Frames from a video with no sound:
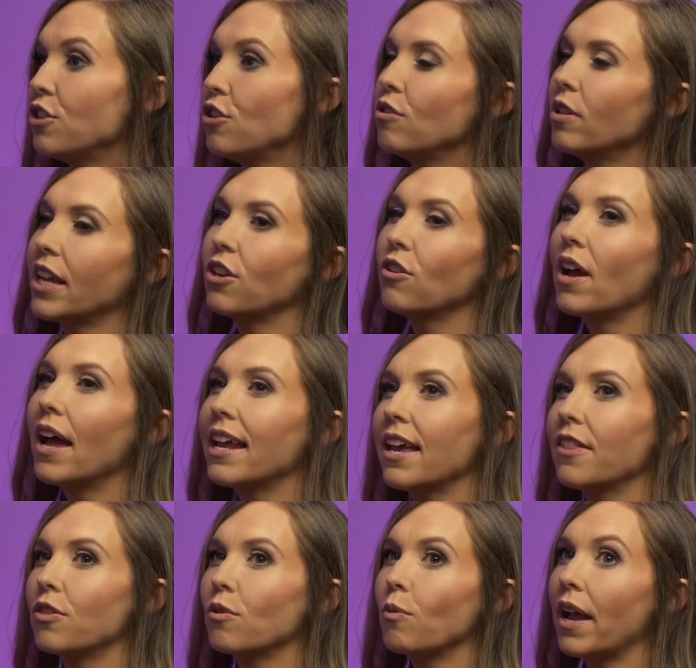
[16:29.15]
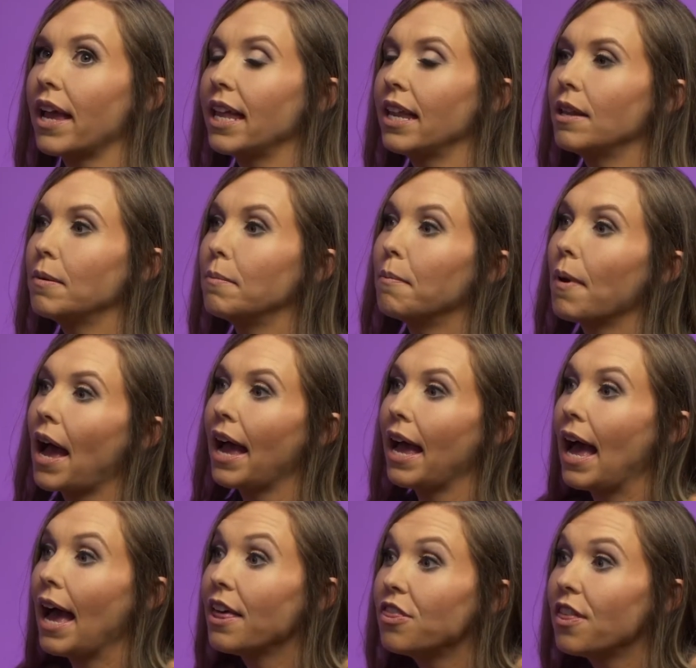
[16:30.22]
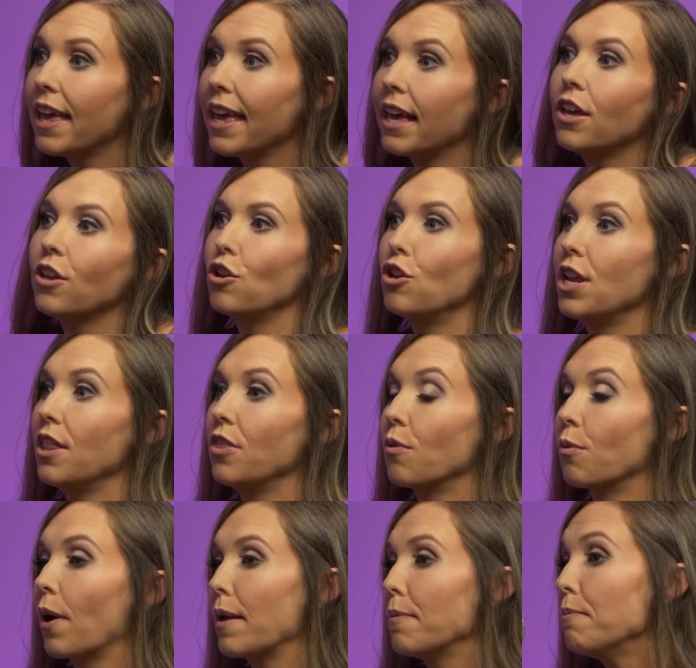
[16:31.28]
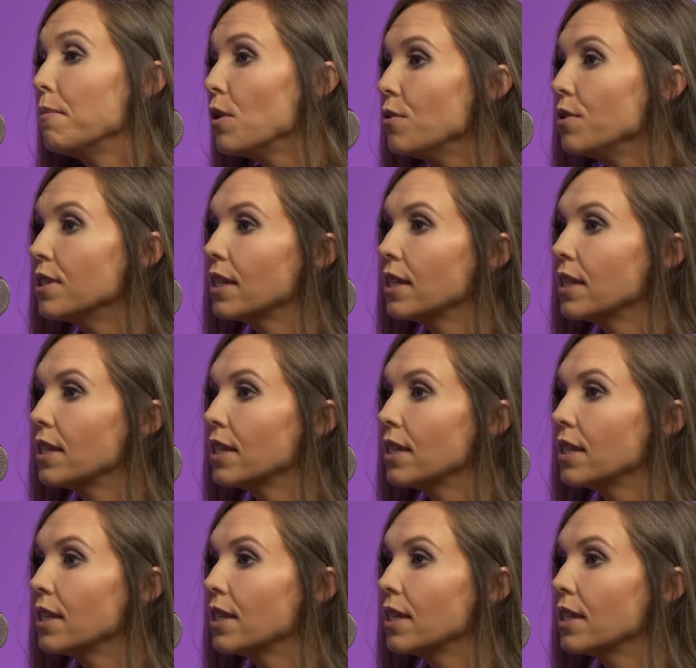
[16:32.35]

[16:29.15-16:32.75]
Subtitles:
Like, you got to get the right. I think you need the right music.